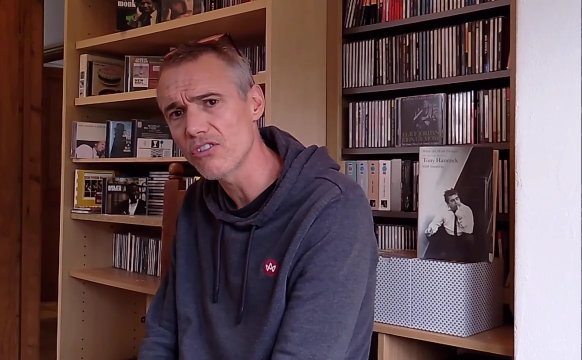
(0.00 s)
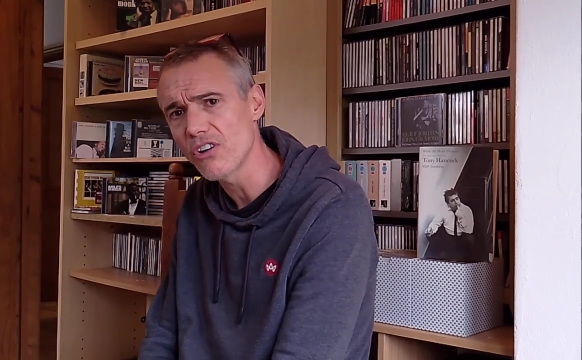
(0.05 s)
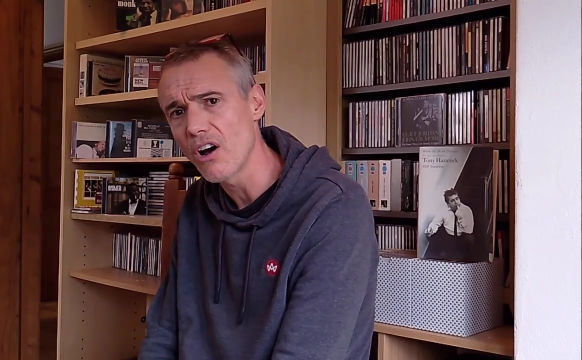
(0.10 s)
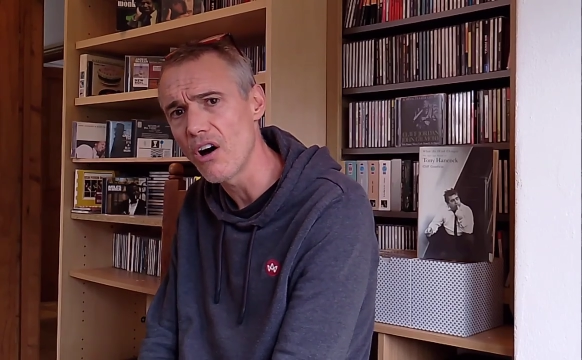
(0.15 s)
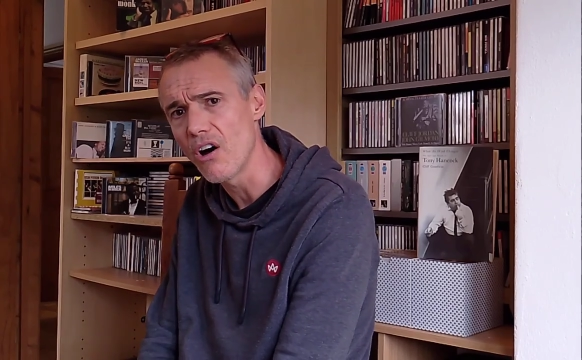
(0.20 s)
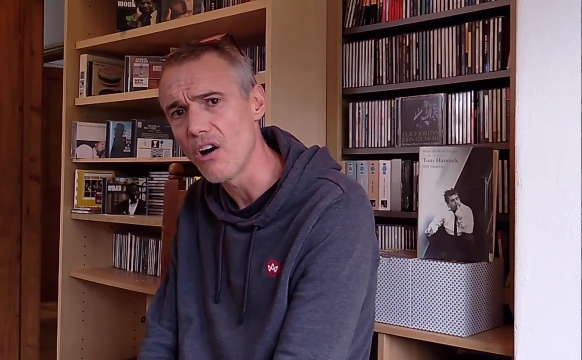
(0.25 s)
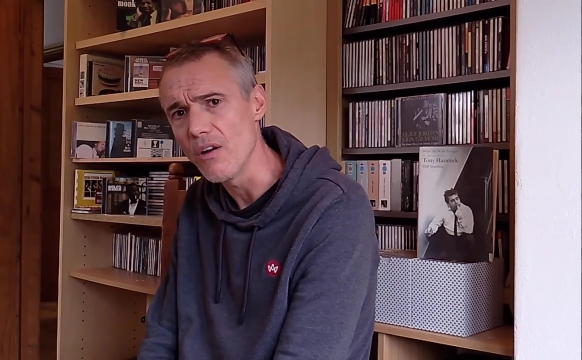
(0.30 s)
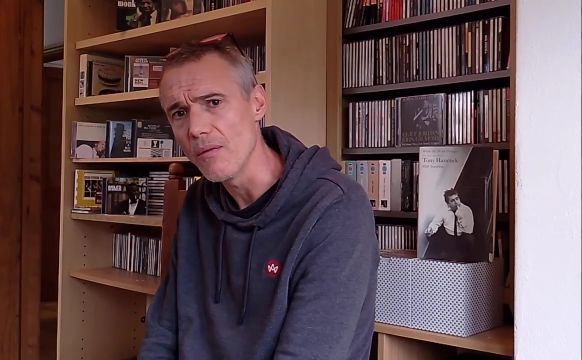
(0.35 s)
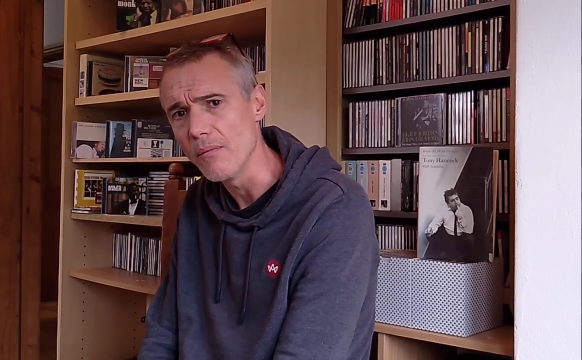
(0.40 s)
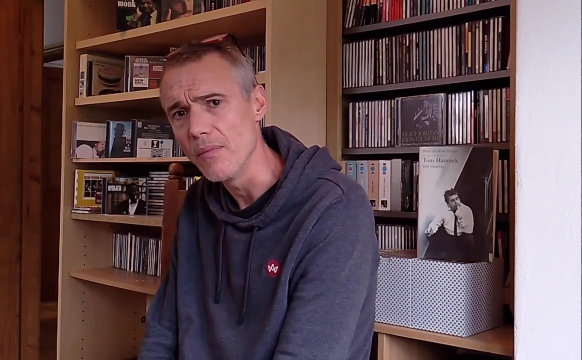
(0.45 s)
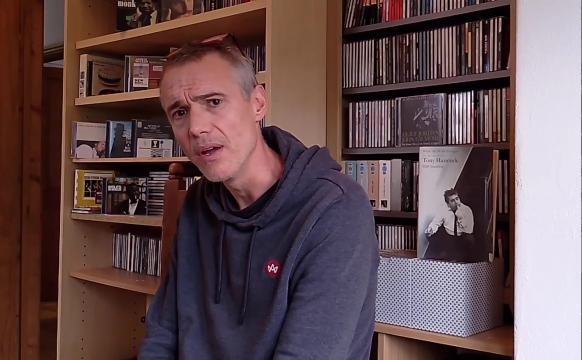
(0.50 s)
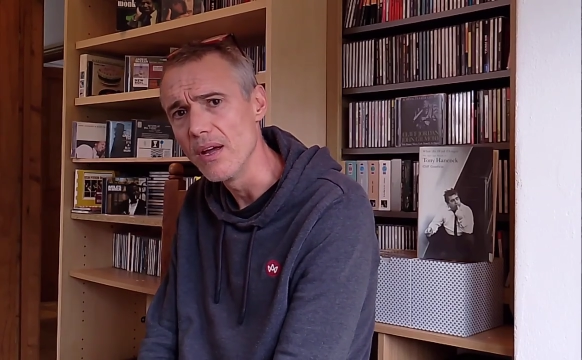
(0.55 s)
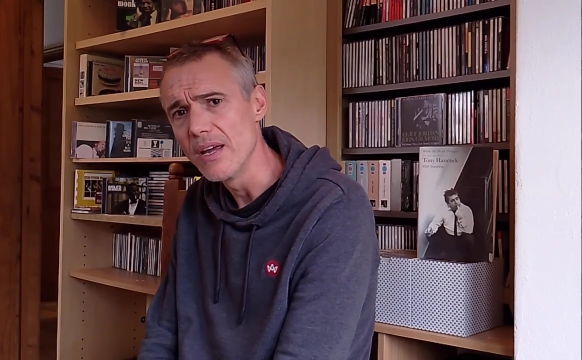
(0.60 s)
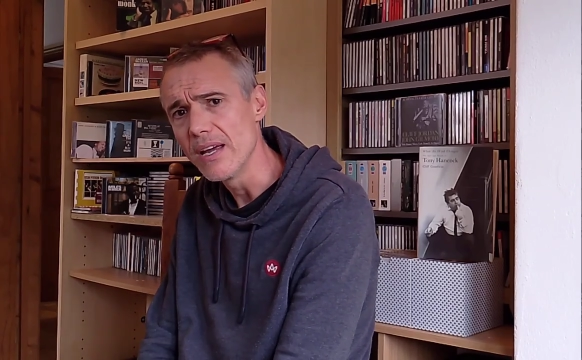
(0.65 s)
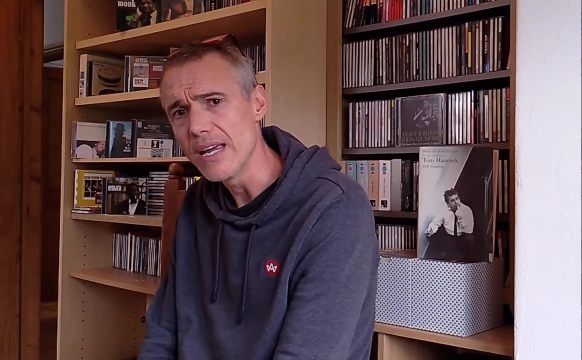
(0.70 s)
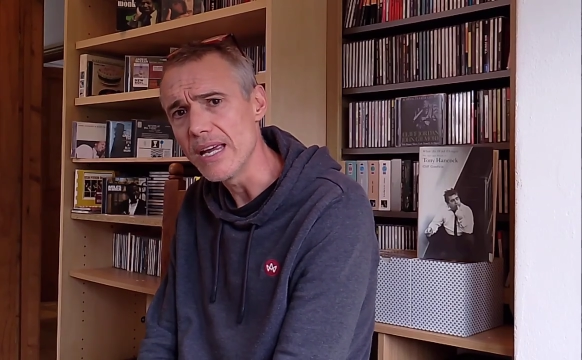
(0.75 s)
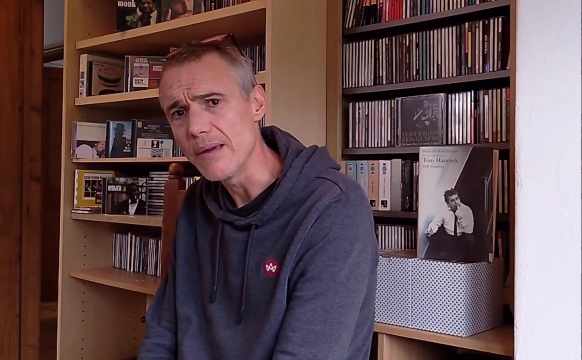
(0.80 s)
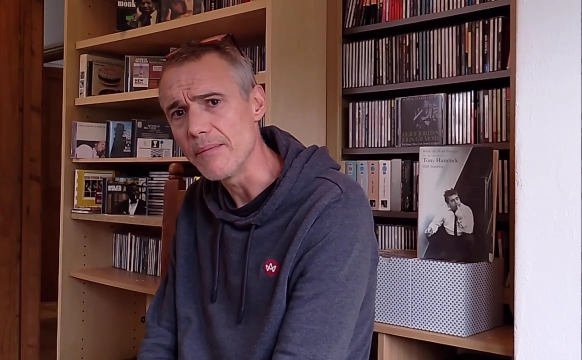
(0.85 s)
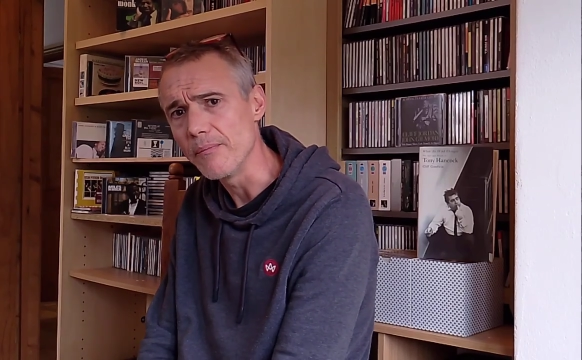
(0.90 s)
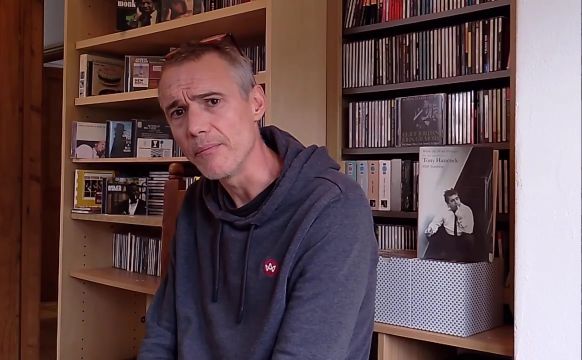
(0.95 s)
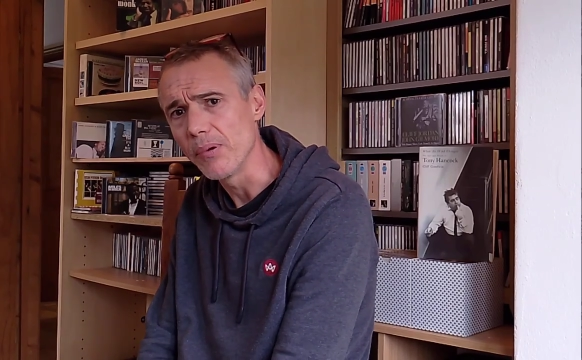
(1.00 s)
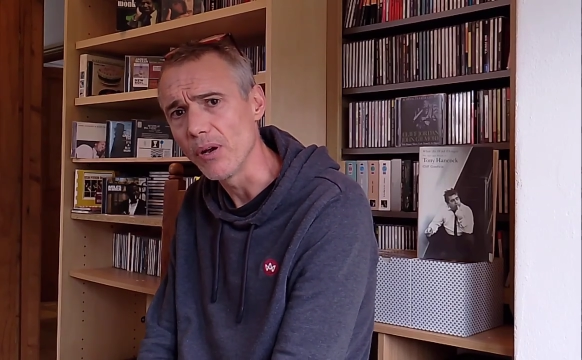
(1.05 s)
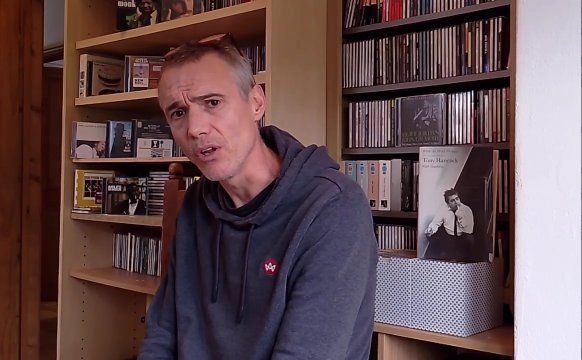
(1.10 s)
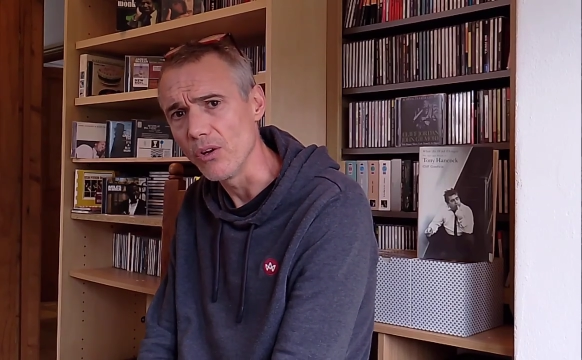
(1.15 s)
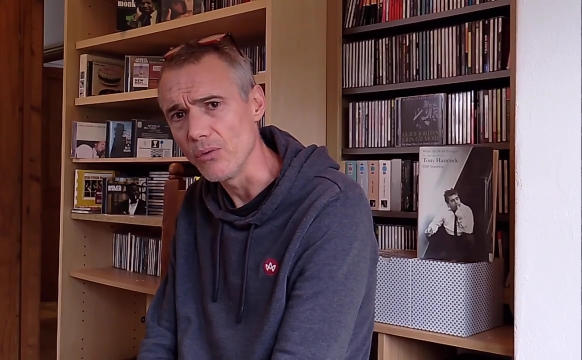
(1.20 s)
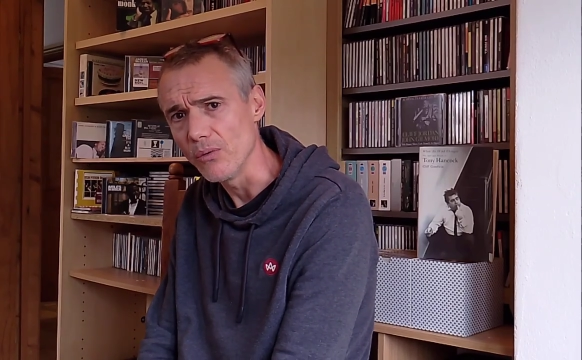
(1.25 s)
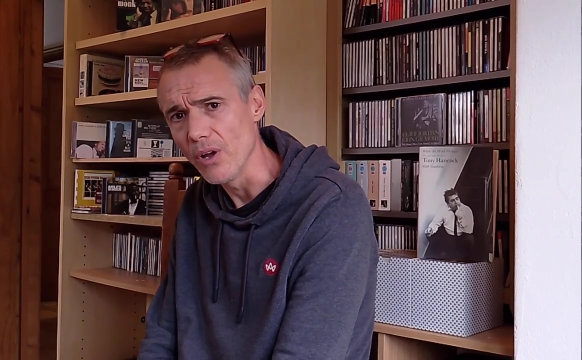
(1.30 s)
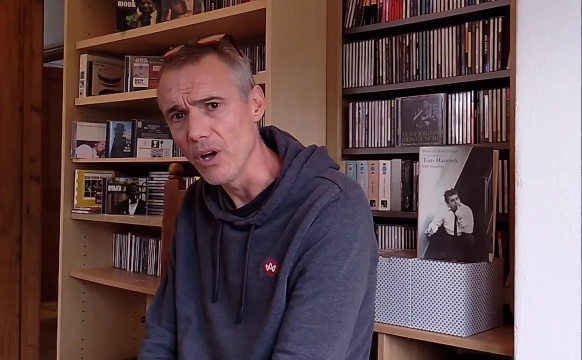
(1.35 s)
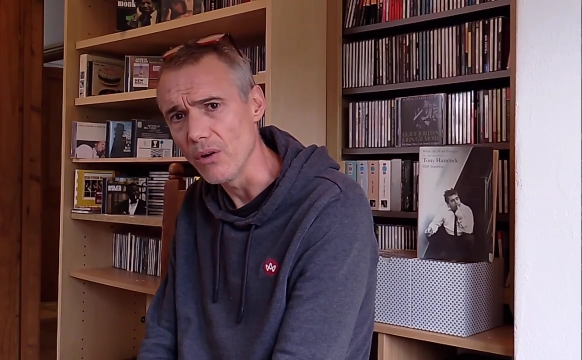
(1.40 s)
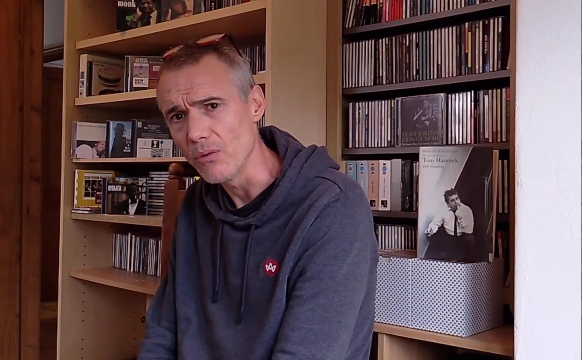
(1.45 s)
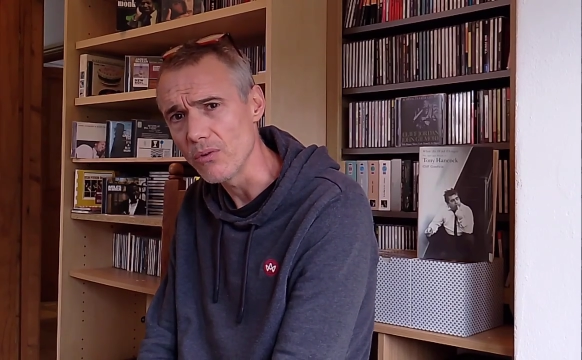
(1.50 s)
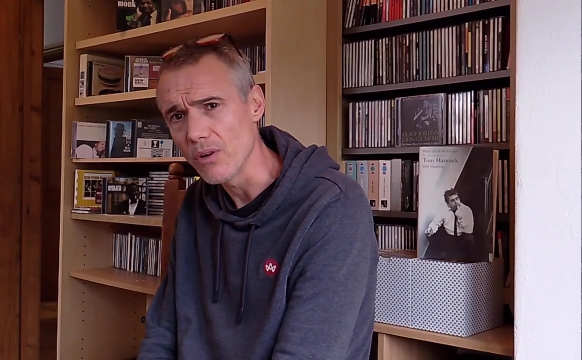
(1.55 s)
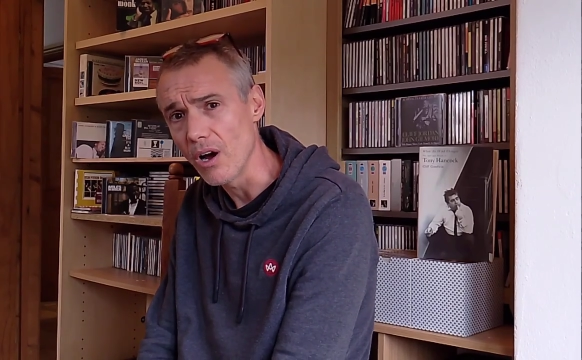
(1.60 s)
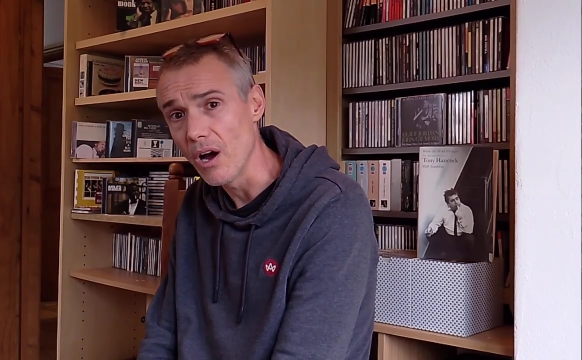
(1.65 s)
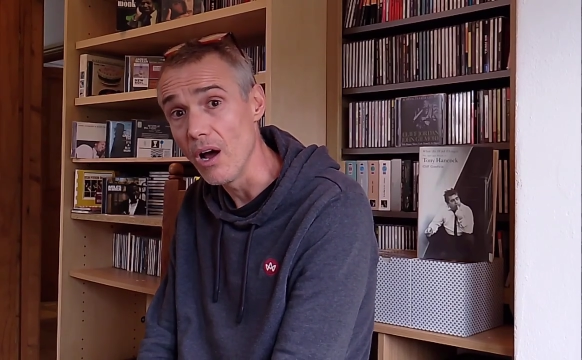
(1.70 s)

time in Blue Note.